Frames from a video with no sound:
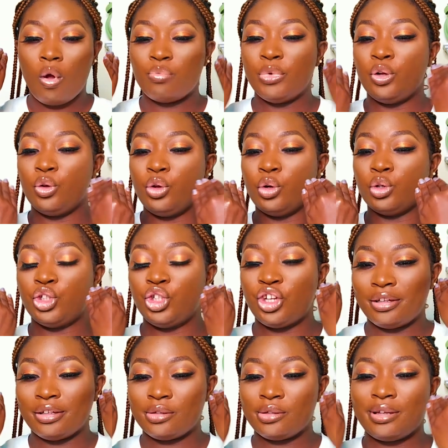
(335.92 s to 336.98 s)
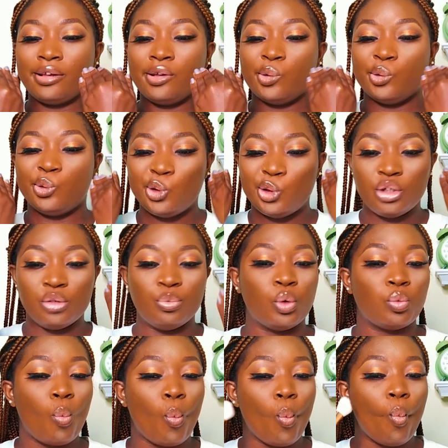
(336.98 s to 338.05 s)
Below your cheek, just like your
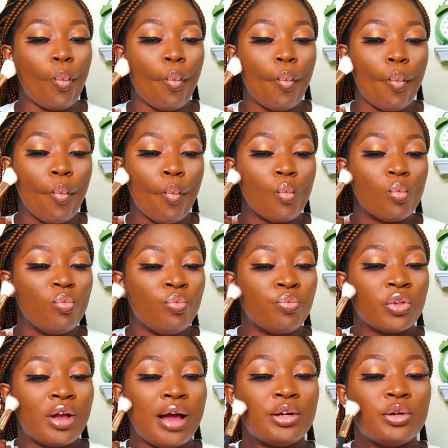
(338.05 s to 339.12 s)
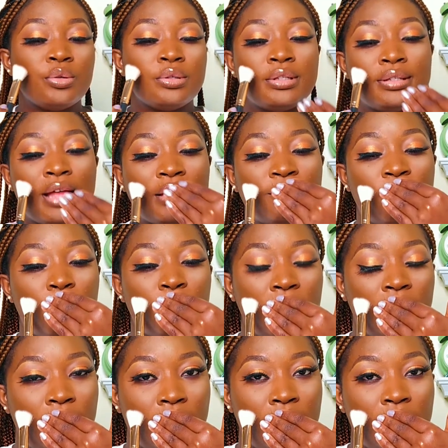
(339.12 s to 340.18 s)
cheekbone. And don't start from
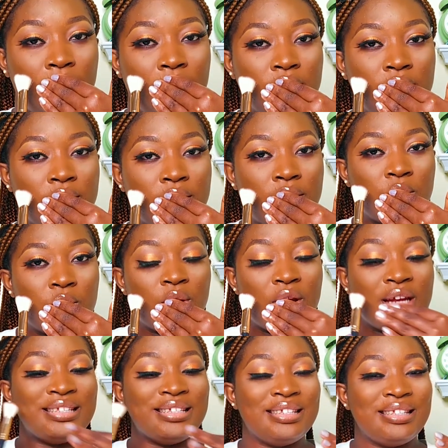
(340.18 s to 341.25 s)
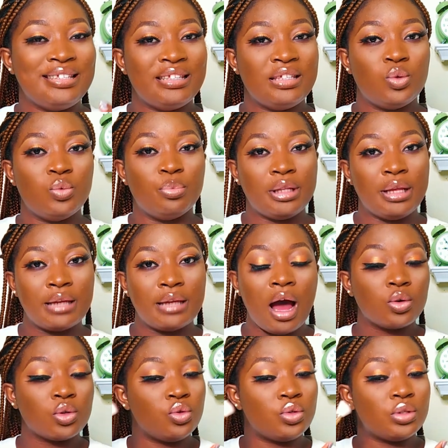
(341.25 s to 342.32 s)
here, so that it's easy to blend
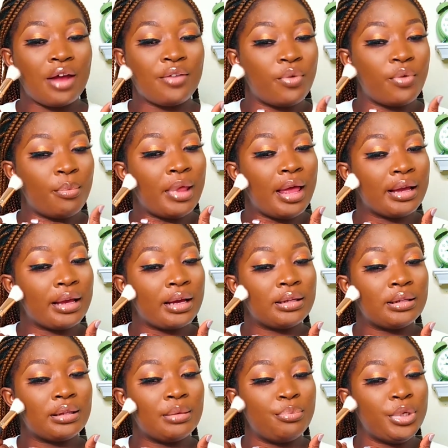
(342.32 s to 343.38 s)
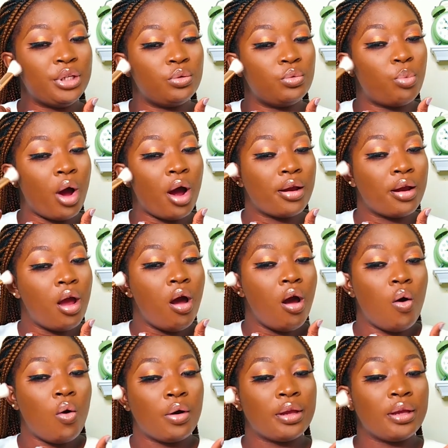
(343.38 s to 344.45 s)
out. You start from like the middle part
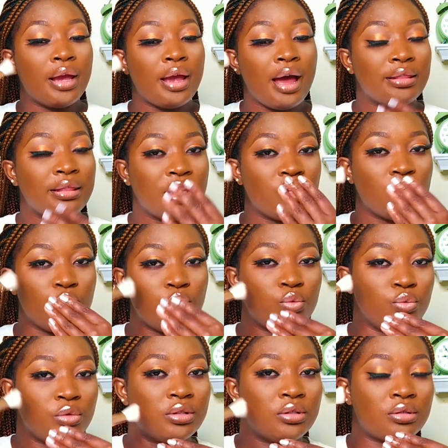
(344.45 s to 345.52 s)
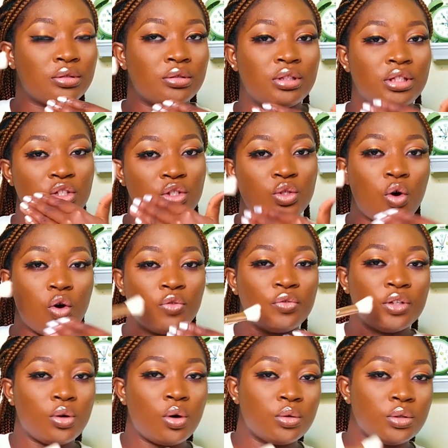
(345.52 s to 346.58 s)
or here, and then you dissolve
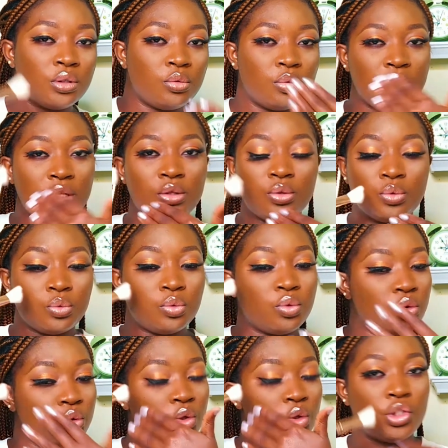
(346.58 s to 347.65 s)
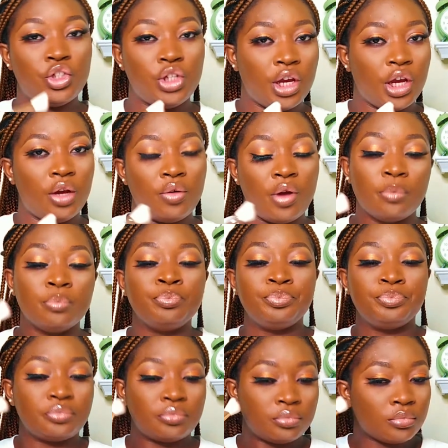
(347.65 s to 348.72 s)
it all the way to your cheek area.
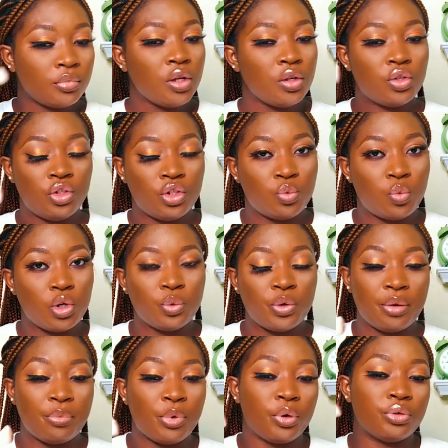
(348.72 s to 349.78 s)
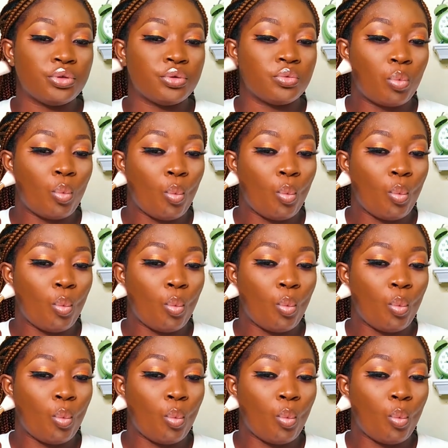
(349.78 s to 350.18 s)
So just watch what I'm going to do.